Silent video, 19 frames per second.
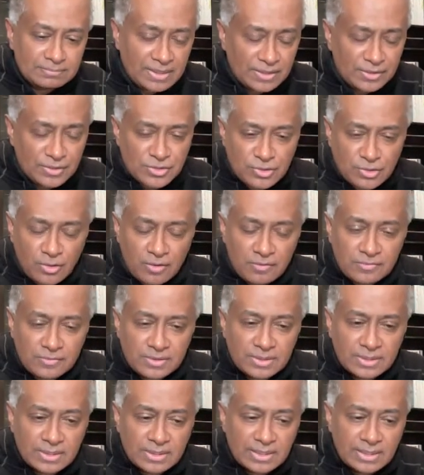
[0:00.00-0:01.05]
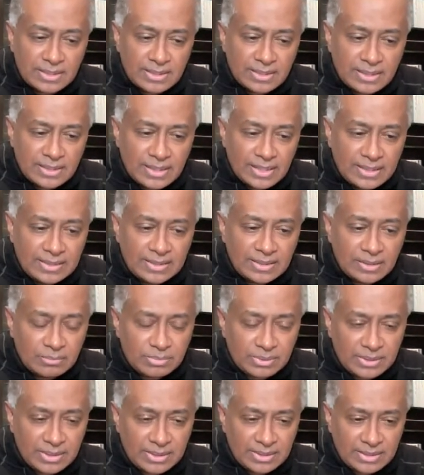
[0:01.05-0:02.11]
Microsoft. Any
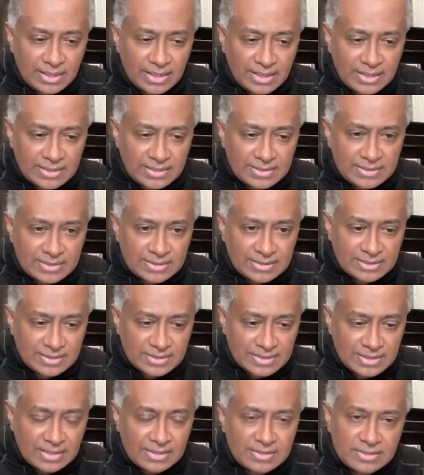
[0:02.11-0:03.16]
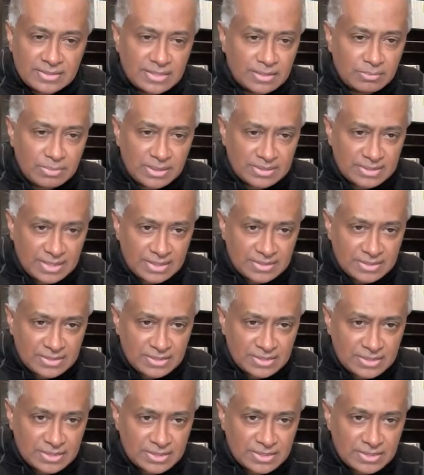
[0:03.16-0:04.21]
company that sells seat-based
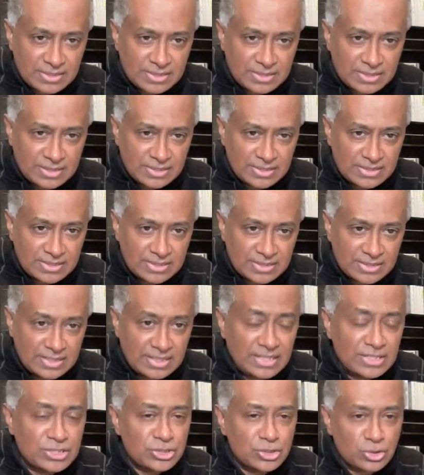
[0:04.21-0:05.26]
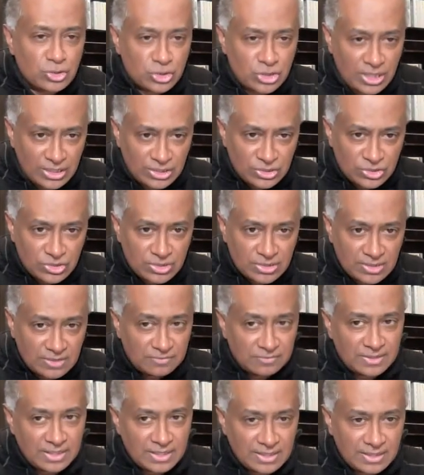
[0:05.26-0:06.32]
licenses is needs to change
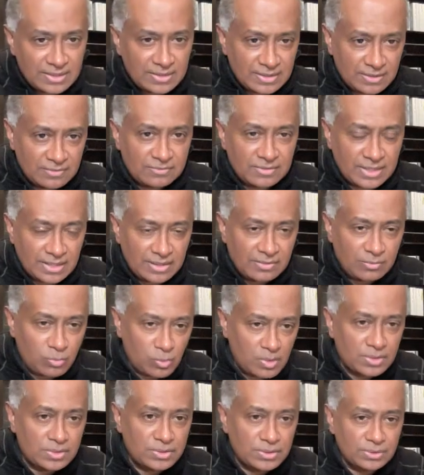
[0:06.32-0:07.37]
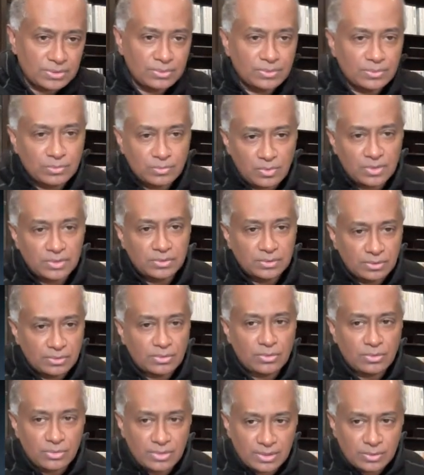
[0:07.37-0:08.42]
if they want to
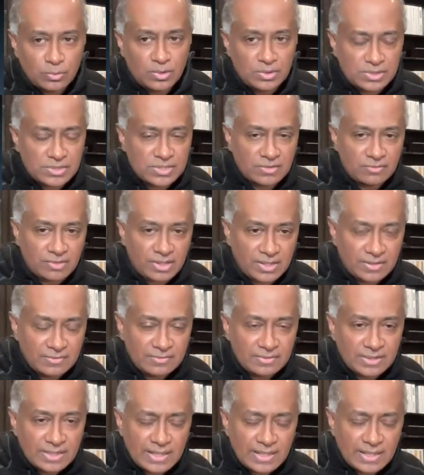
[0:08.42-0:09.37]
grow and want to survive.